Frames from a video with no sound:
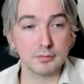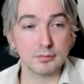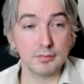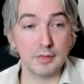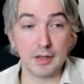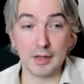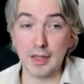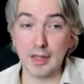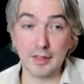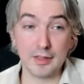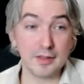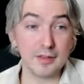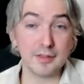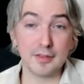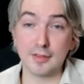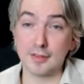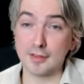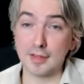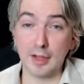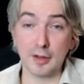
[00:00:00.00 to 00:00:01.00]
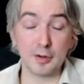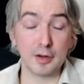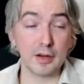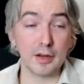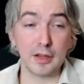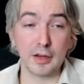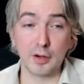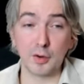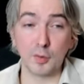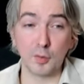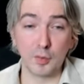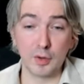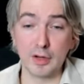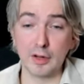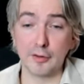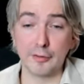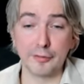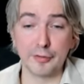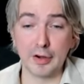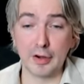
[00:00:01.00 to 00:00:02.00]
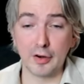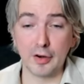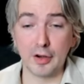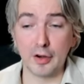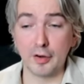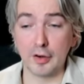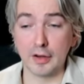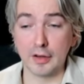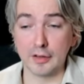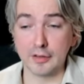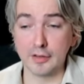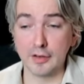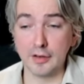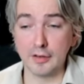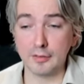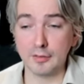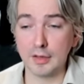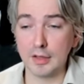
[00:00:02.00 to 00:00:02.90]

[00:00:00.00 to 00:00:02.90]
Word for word: Again, this is sounding like a real fair hearing, isn't it?